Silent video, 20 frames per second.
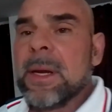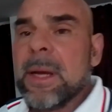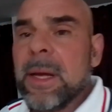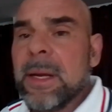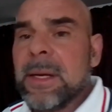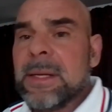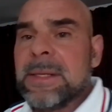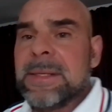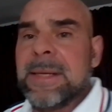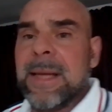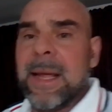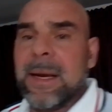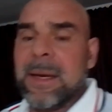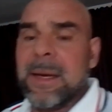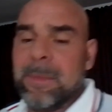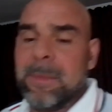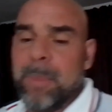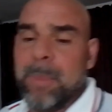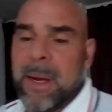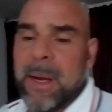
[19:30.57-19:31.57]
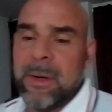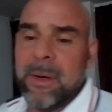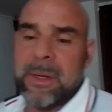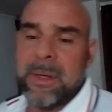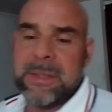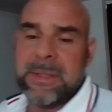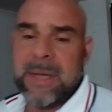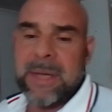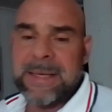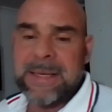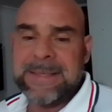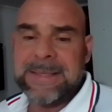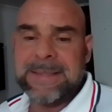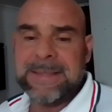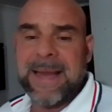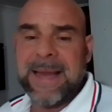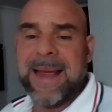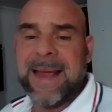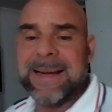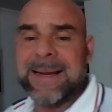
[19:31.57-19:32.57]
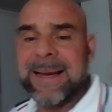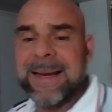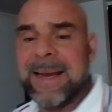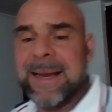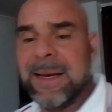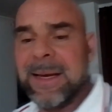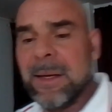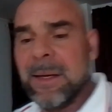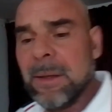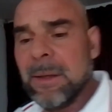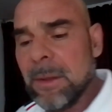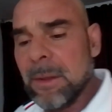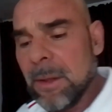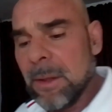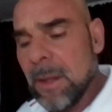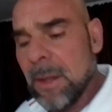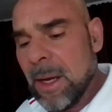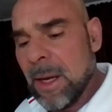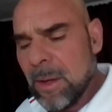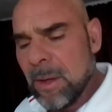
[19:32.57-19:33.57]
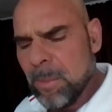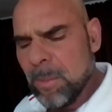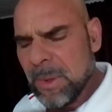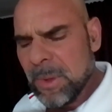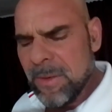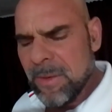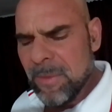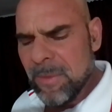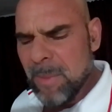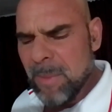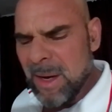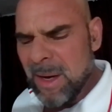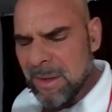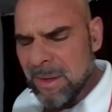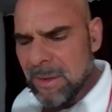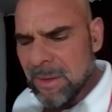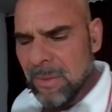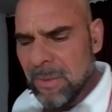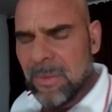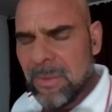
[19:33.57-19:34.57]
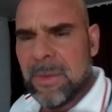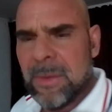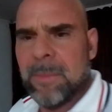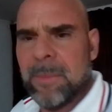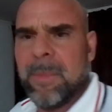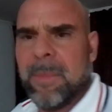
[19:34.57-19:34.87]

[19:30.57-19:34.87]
It is getting better. It's not stagnating. I don't believe in maintenance.